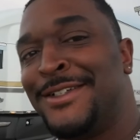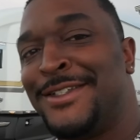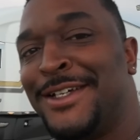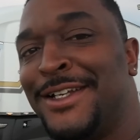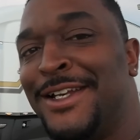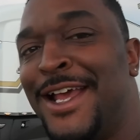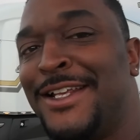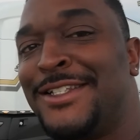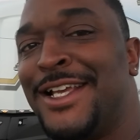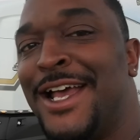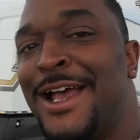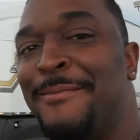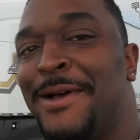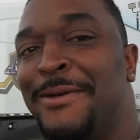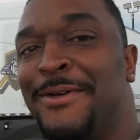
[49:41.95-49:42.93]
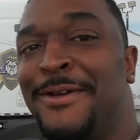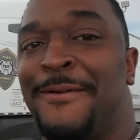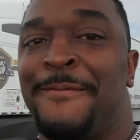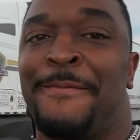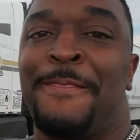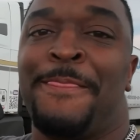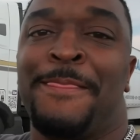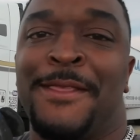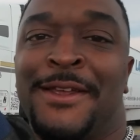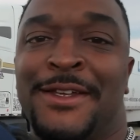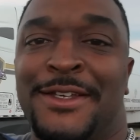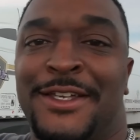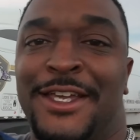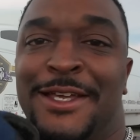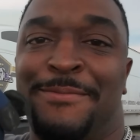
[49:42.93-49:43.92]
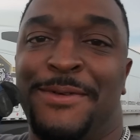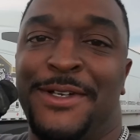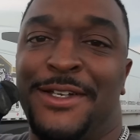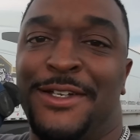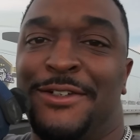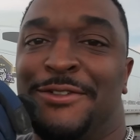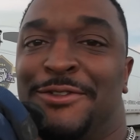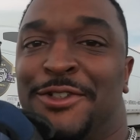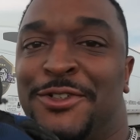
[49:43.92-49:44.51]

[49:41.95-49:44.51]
till the next time, baby. Keep it